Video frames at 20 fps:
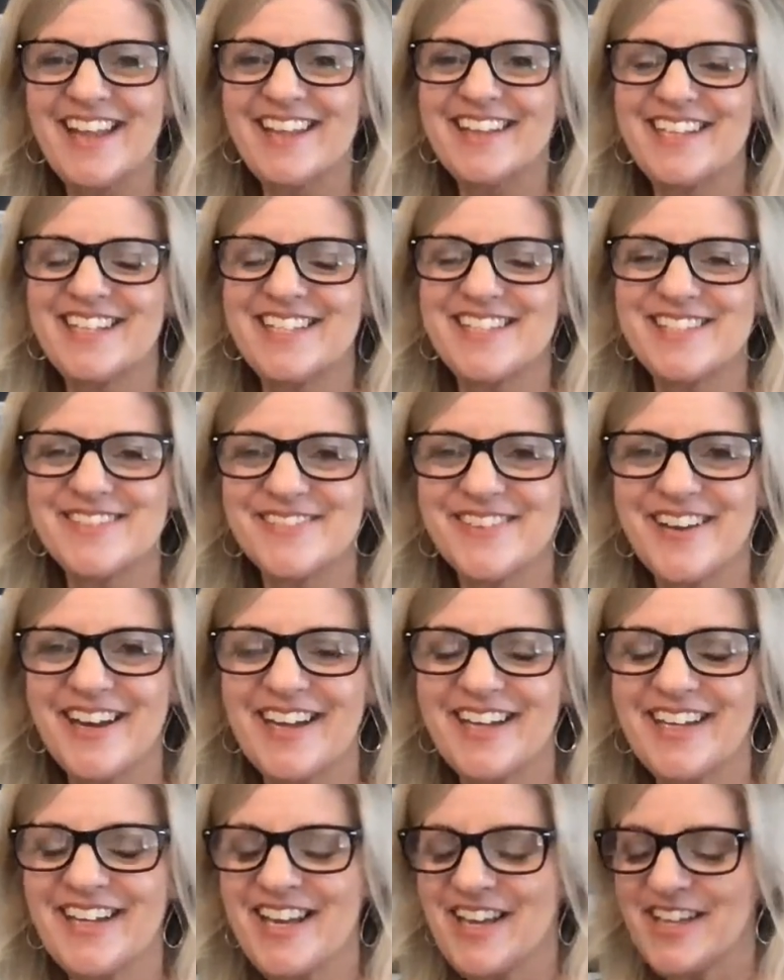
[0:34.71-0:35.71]
That's
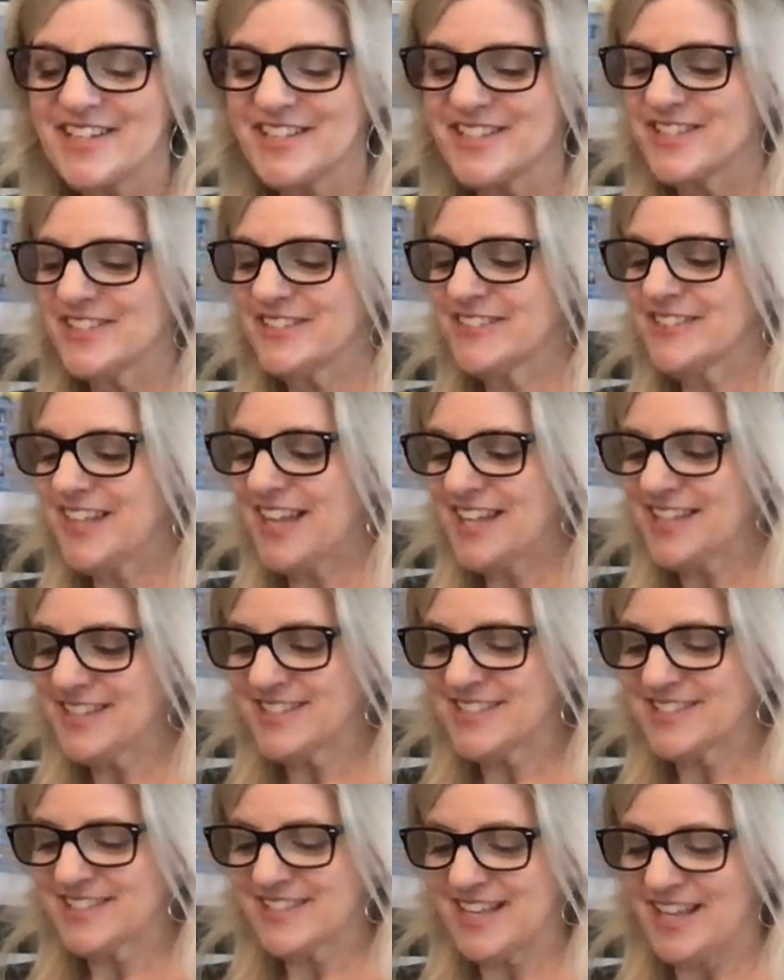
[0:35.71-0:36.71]
right. So
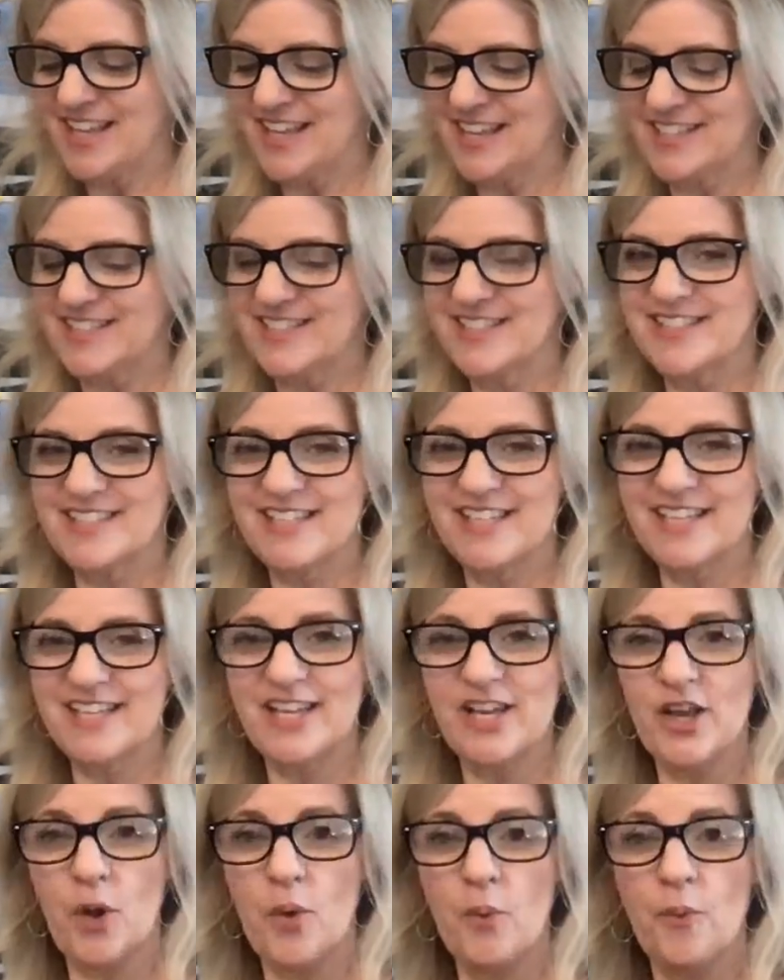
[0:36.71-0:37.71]
let's
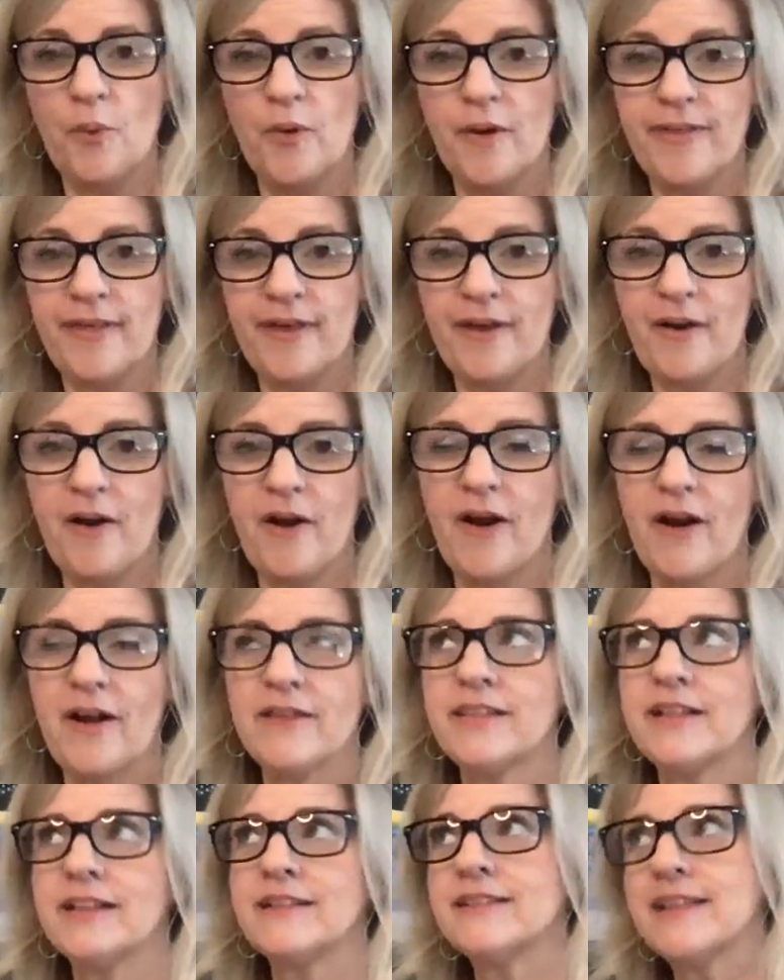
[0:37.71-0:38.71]
see where they are.
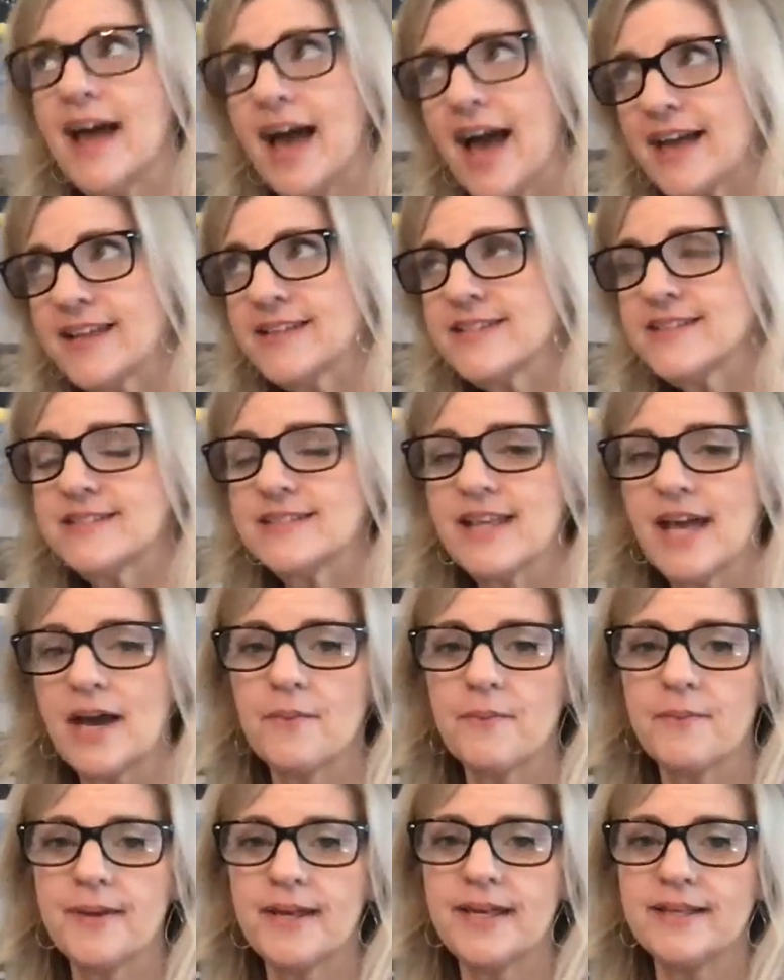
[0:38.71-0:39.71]
The last that
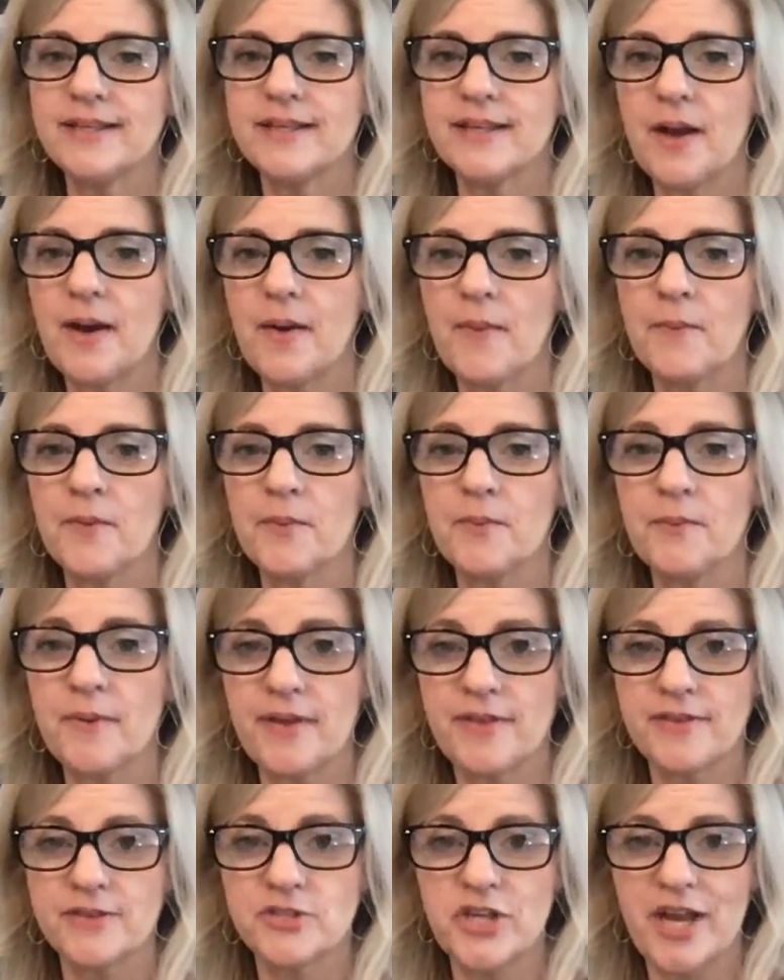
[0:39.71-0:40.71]
we were
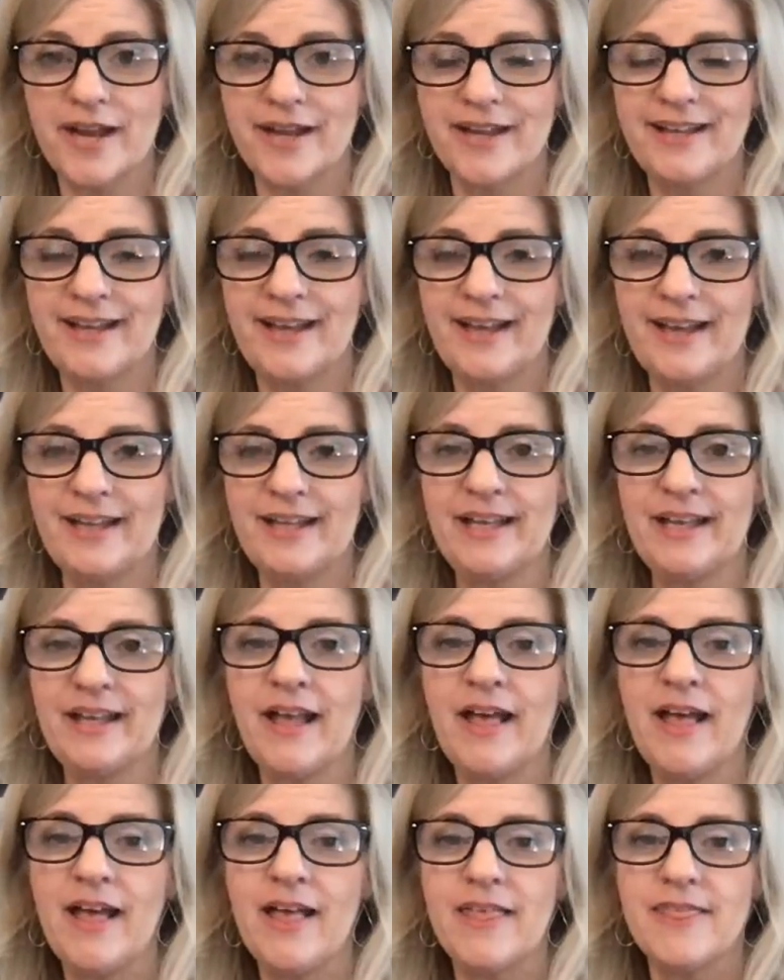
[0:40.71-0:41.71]
with Jack and Annie,
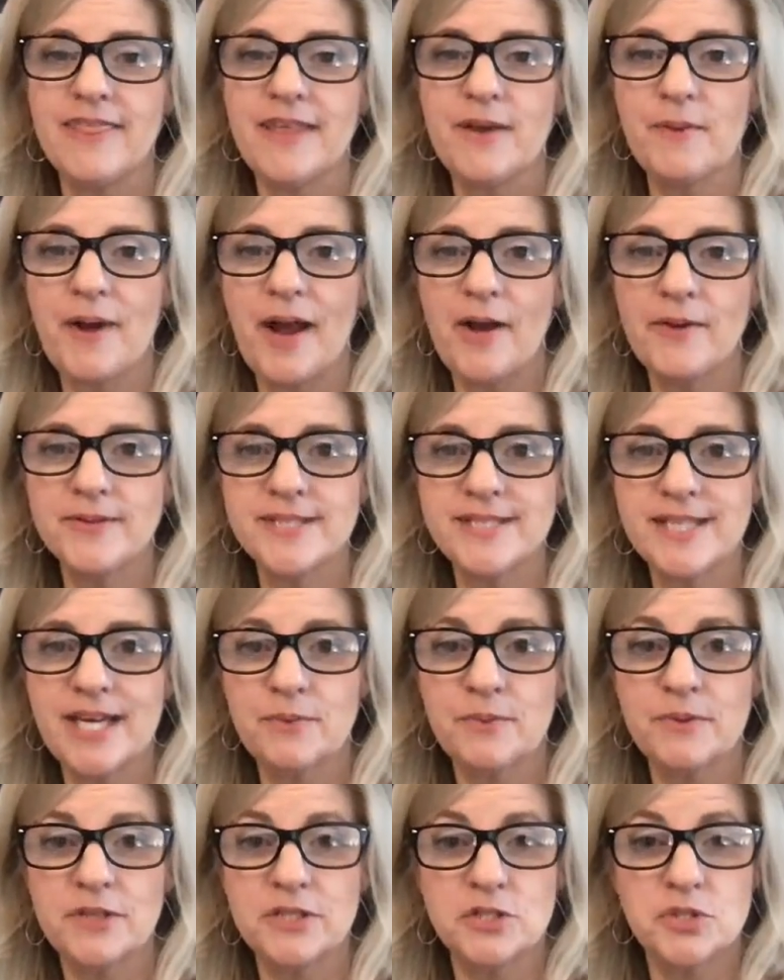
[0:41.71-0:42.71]
they were outside
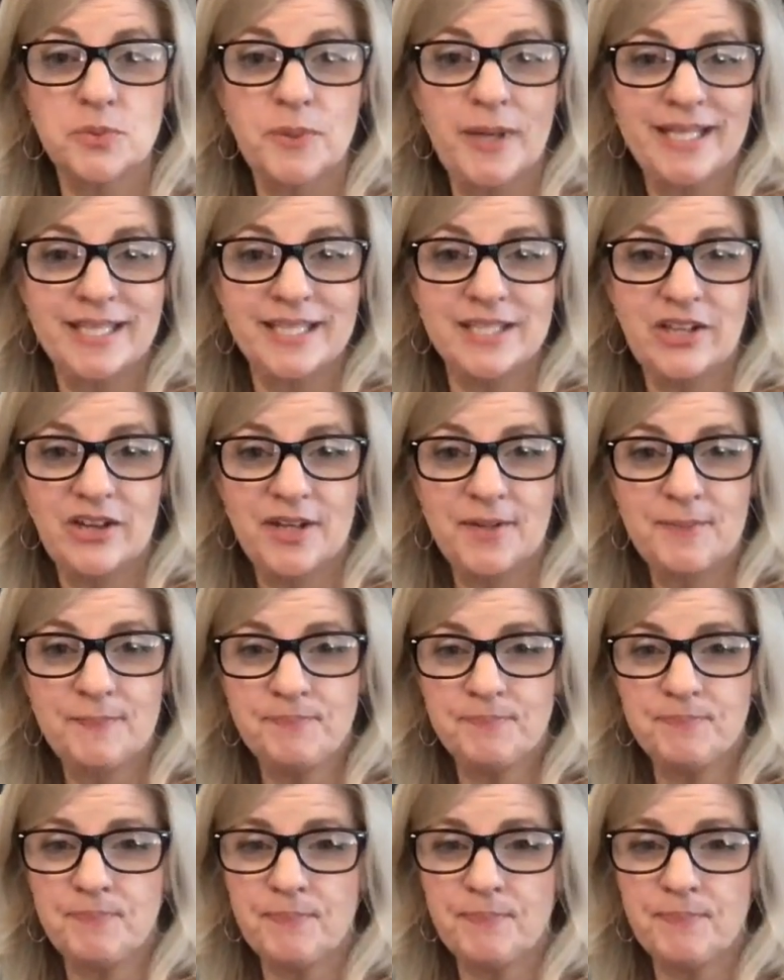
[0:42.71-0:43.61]
with a pteranodon.